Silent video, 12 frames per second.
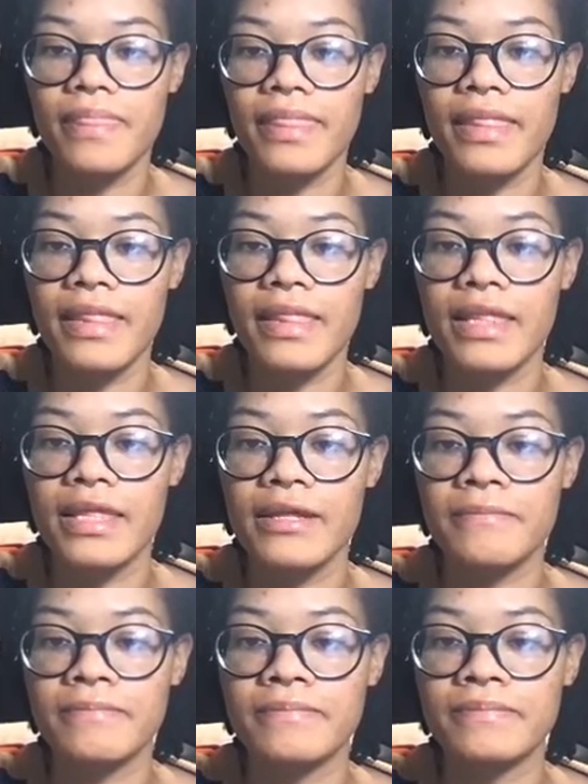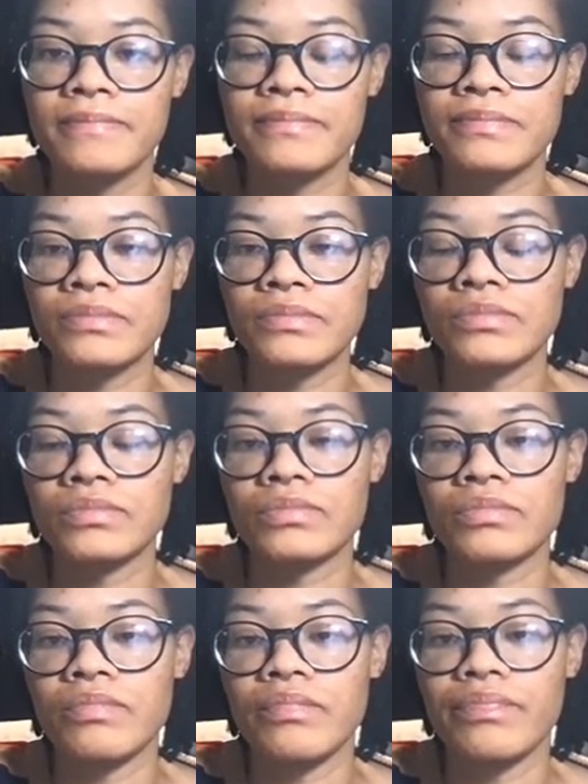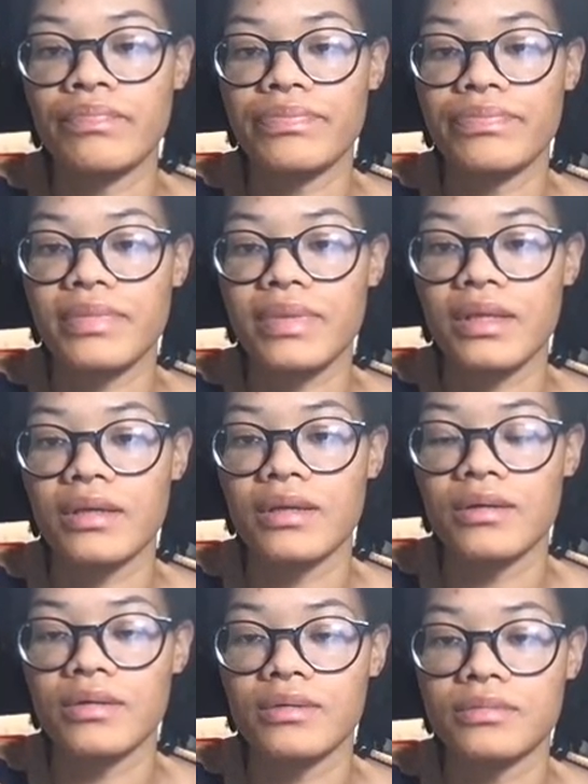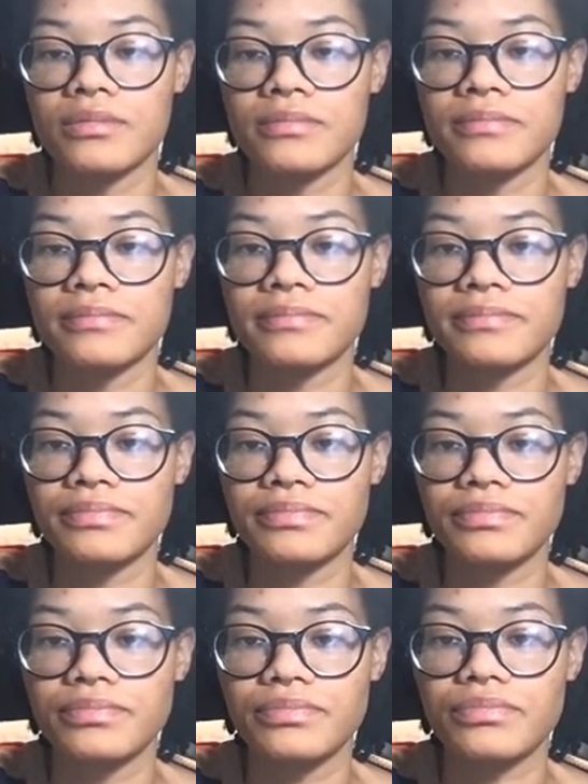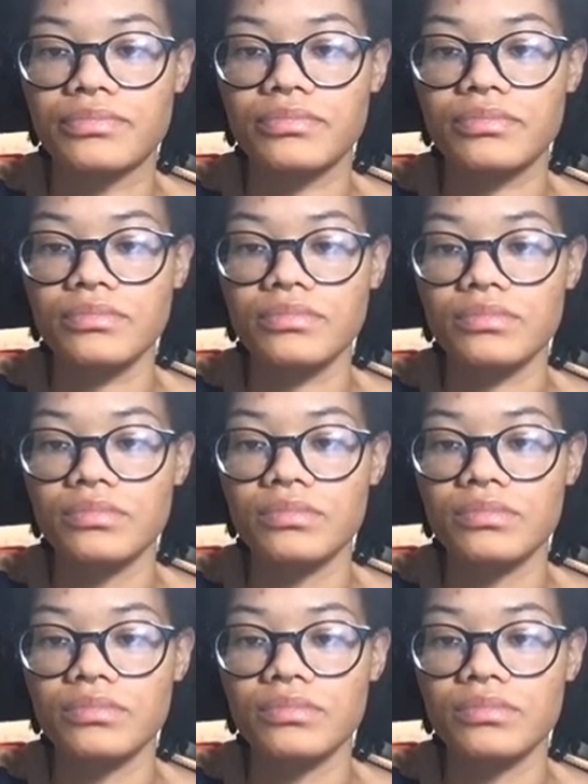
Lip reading: (not speaking)